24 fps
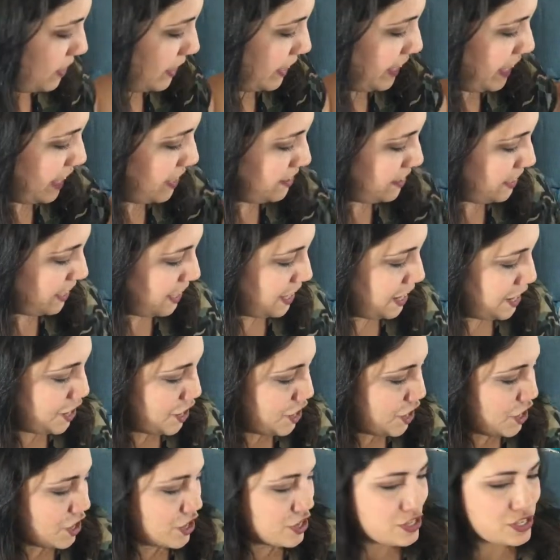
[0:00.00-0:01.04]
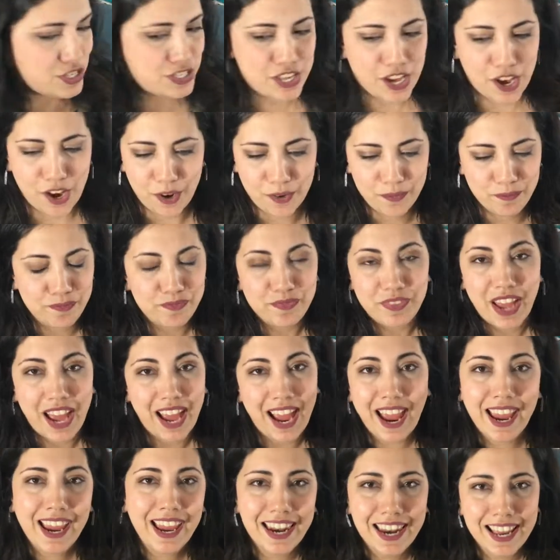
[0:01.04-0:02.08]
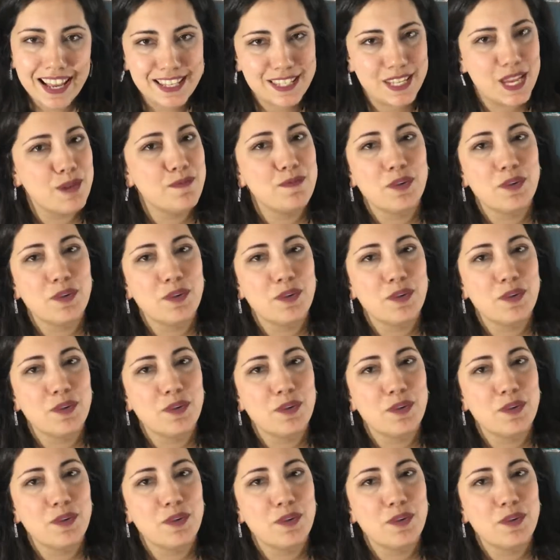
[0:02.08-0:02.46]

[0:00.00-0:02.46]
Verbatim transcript: Candy. So I cannot say